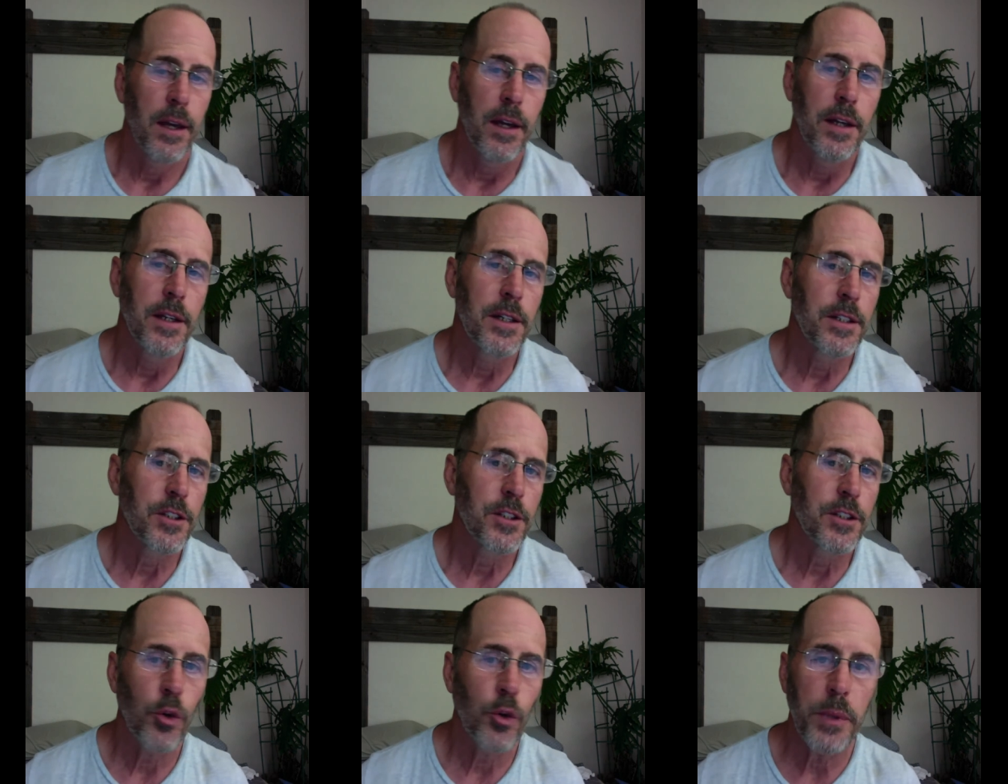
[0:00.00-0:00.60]

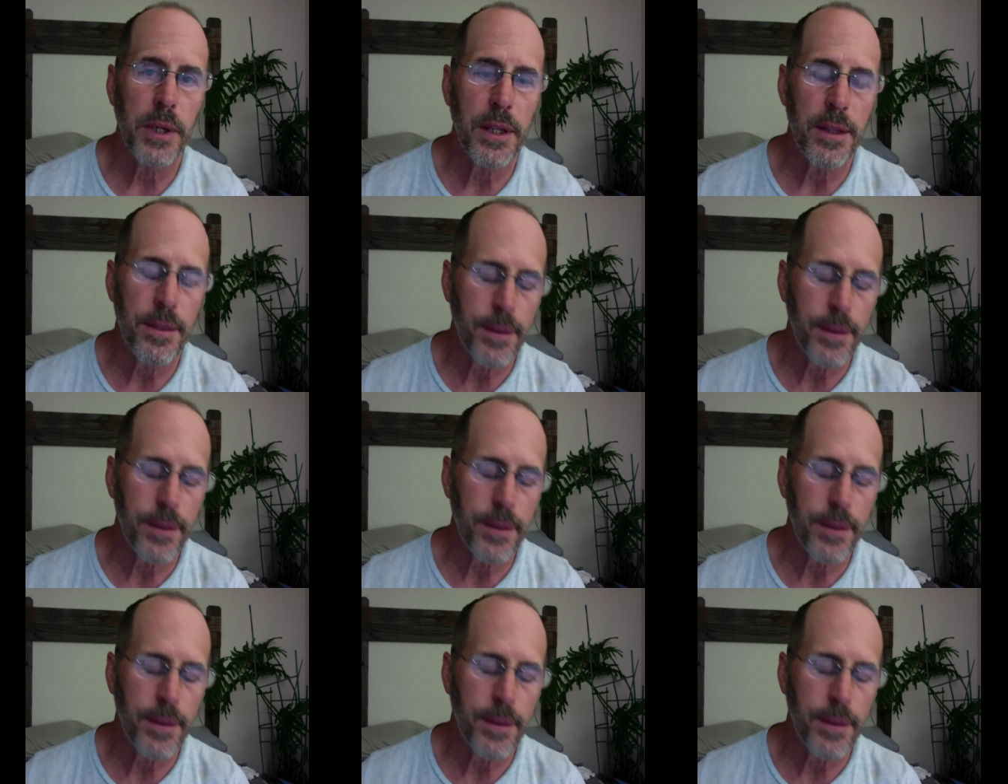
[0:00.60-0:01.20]
So many
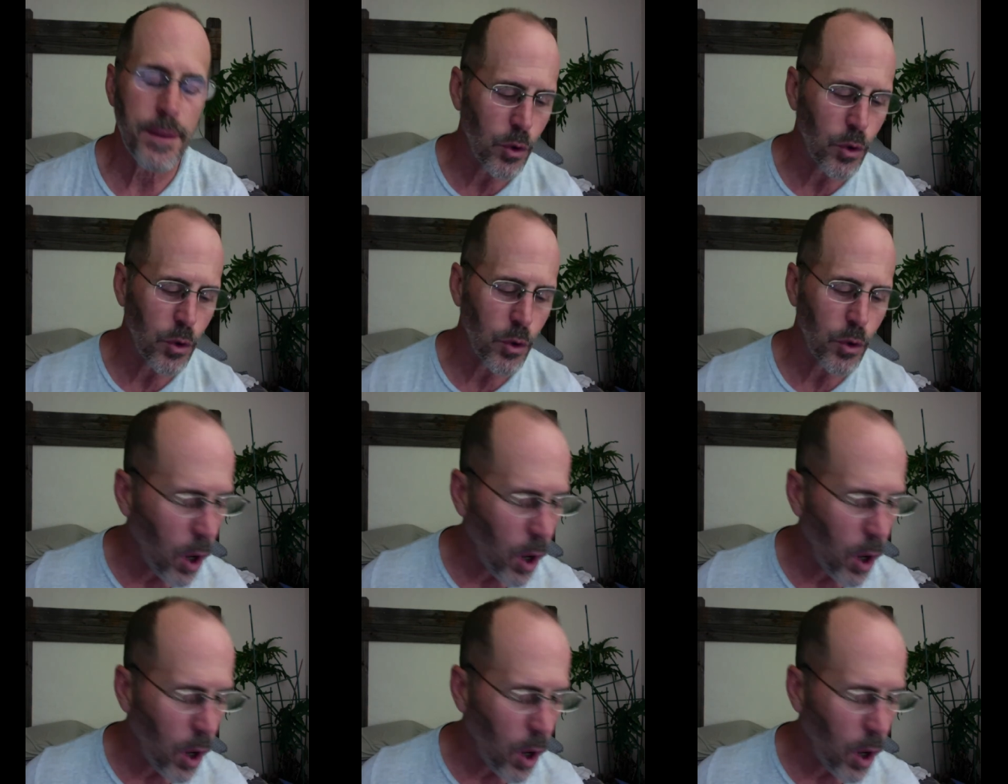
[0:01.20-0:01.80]
things we're
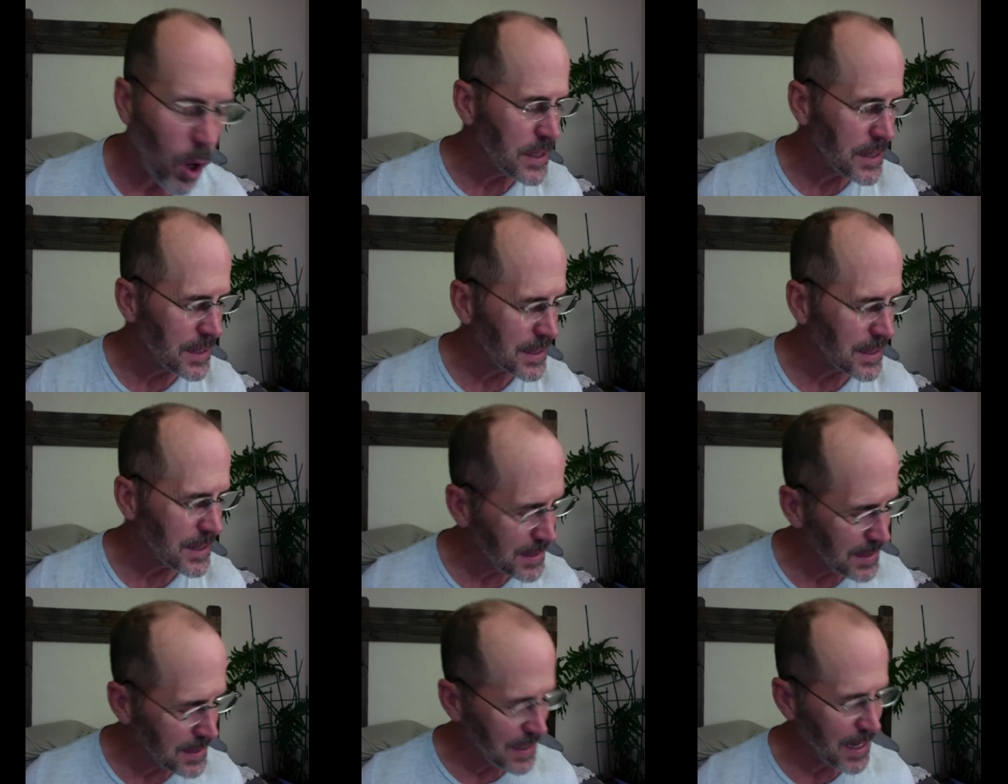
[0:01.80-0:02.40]
watching
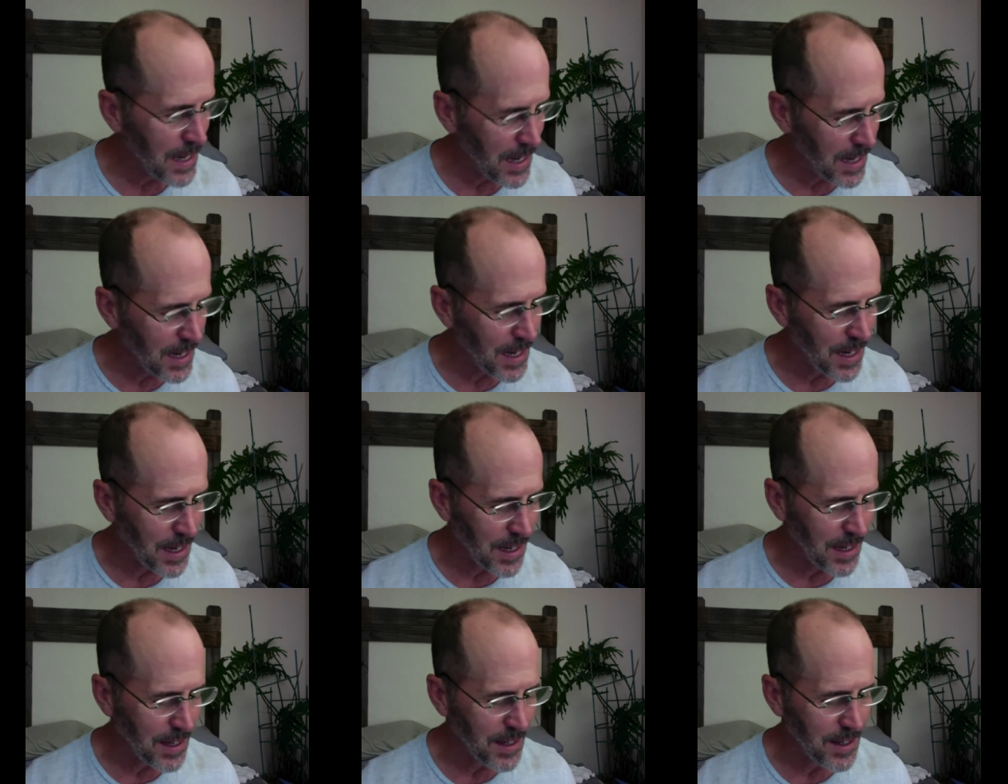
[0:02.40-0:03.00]

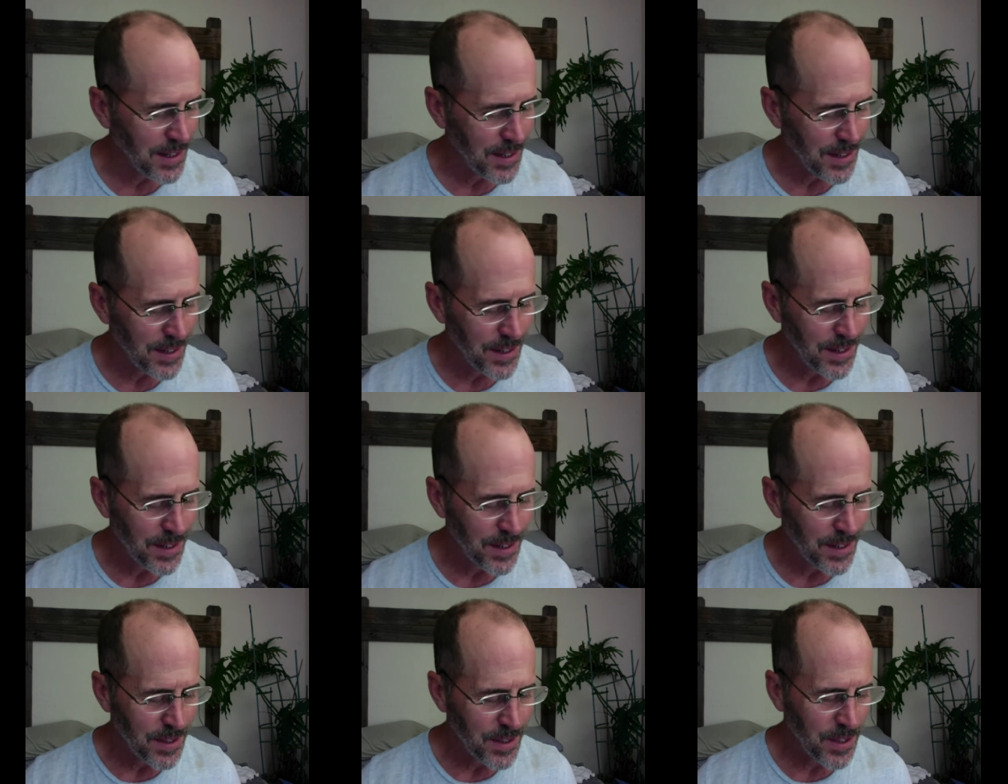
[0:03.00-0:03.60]
today
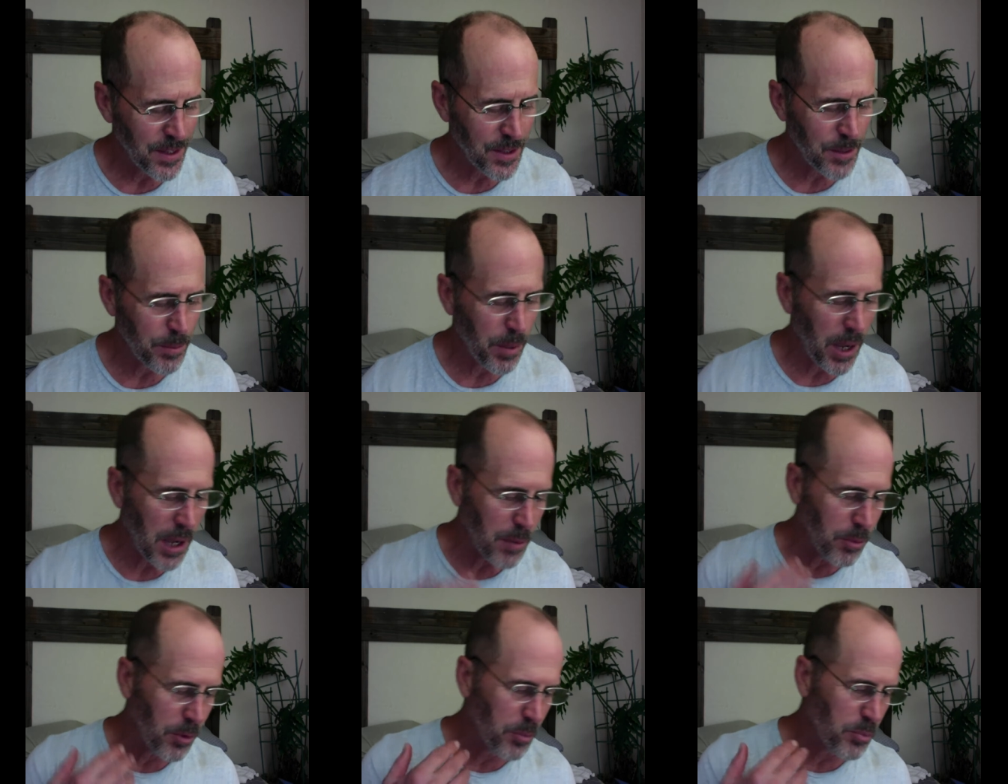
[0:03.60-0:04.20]
that the
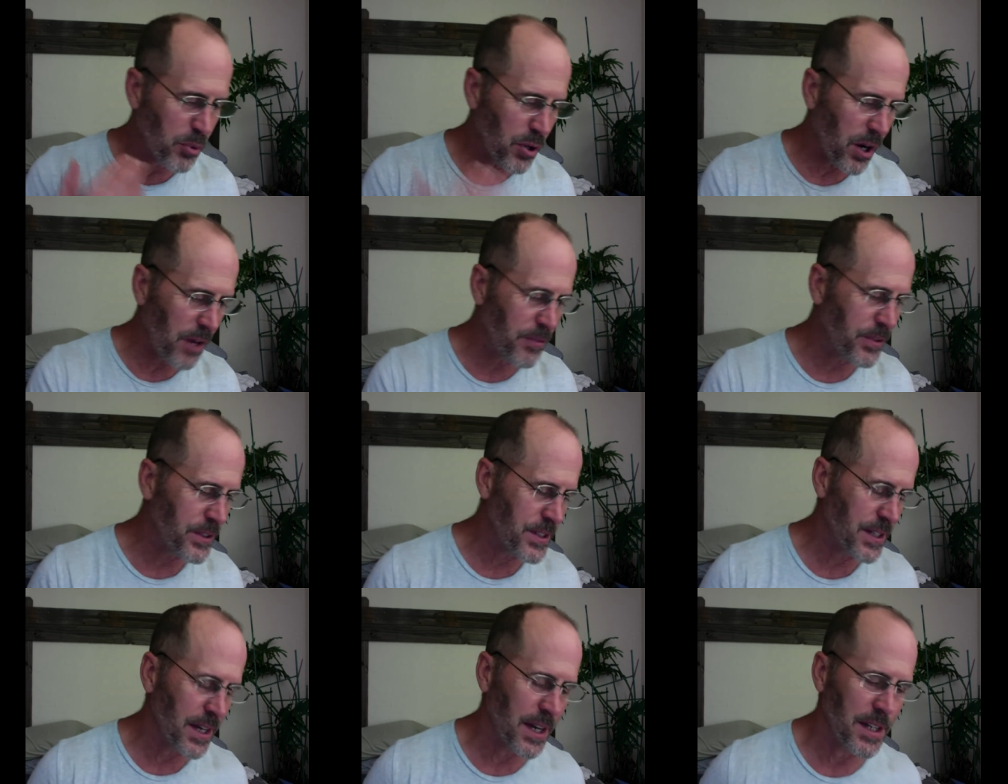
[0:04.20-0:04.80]
Bible
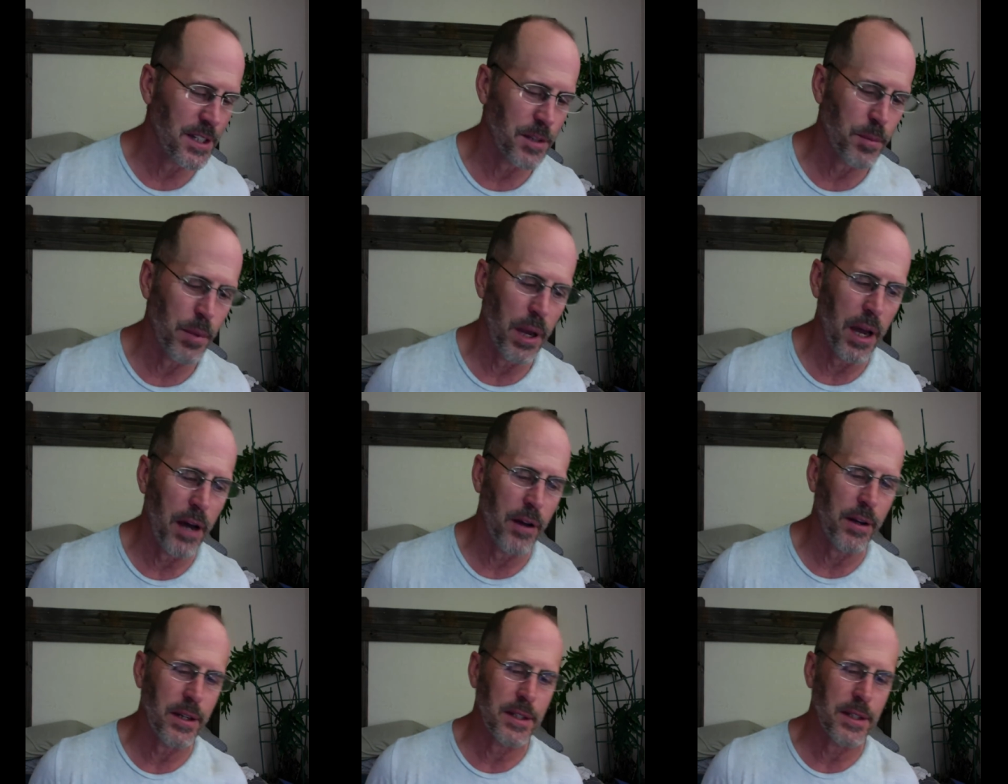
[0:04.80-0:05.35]
prophesies about.